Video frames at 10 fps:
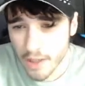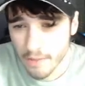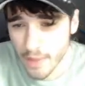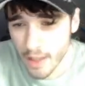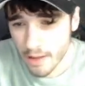but
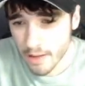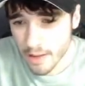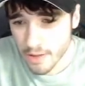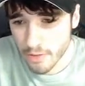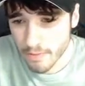no, I left
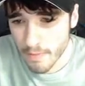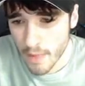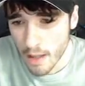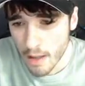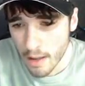this screen.
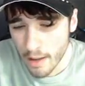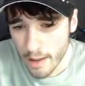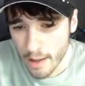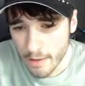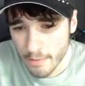
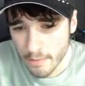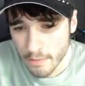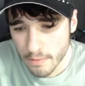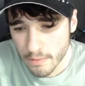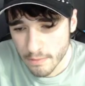
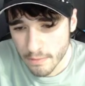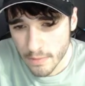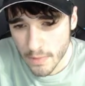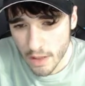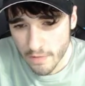Um,
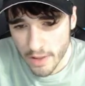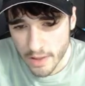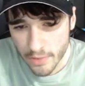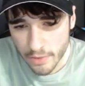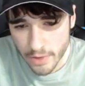very
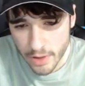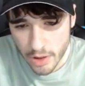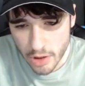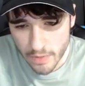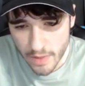simple. So
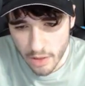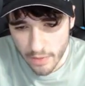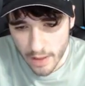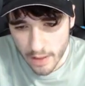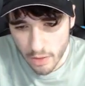they should just make
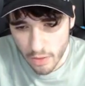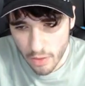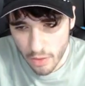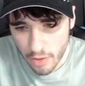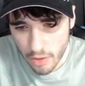your way
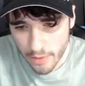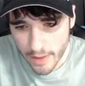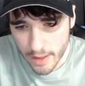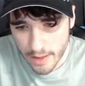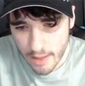all
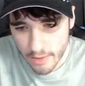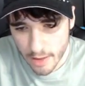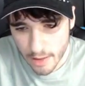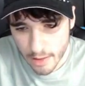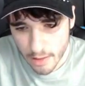the way down
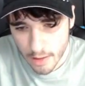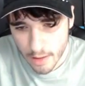here.